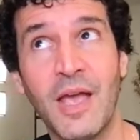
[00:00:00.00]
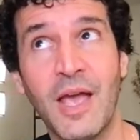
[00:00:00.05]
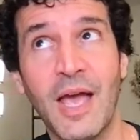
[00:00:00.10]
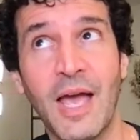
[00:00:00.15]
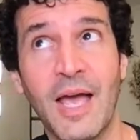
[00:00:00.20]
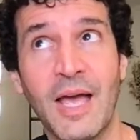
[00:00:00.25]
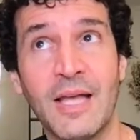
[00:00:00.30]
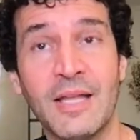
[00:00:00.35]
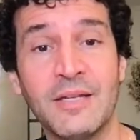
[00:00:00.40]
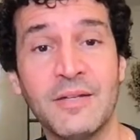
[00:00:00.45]

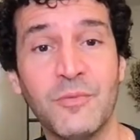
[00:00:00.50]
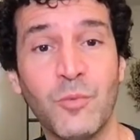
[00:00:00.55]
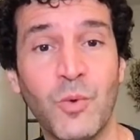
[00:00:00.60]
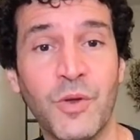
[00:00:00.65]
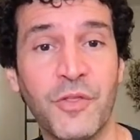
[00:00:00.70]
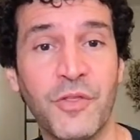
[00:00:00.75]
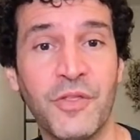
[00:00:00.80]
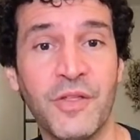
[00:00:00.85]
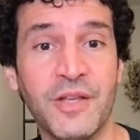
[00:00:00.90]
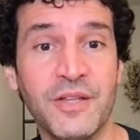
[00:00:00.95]
And
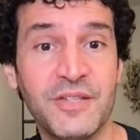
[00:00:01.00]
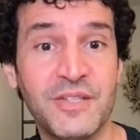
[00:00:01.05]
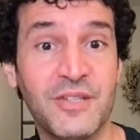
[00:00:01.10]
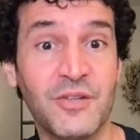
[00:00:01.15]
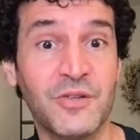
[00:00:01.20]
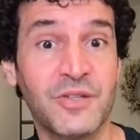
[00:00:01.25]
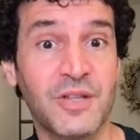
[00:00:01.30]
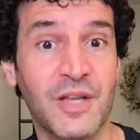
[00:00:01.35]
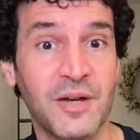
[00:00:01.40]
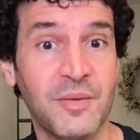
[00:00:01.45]
with this,
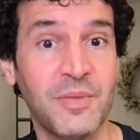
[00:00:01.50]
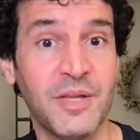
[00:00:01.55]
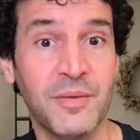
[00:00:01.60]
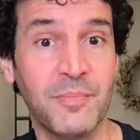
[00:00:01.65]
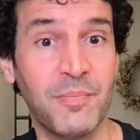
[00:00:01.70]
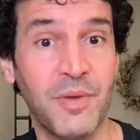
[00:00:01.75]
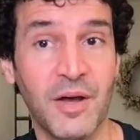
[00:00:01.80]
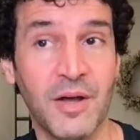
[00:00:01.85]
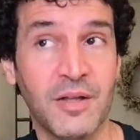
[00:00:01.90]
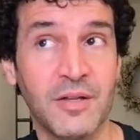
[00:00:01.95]
there's going to be
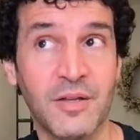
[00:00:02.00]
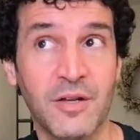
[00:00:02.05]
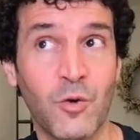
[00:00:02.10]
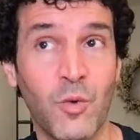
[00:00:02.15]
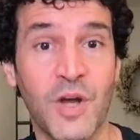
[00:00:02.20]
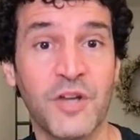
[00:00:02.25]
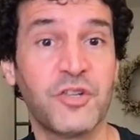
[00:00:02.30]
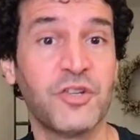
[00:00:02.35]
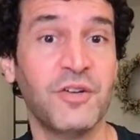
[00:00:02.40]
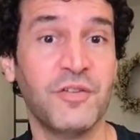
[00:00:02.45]
a
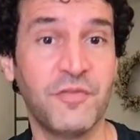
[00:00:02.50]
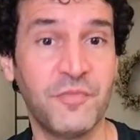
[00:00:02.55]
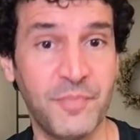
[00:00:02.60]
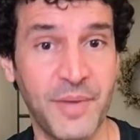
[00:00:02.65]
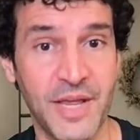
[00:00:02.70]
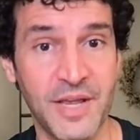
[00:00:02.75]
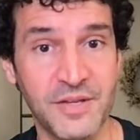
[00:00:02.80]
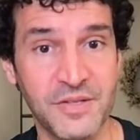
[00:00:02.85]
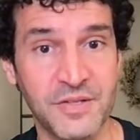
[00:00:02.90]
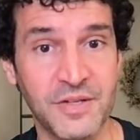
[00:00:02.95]
question of
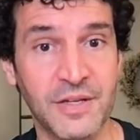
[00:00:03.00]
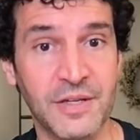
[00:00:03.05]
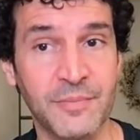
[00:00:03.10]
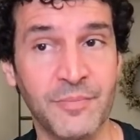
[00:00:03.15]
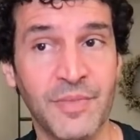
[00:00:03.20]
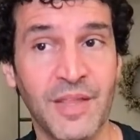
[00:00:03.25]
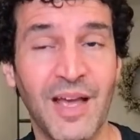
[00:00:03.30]
pacing.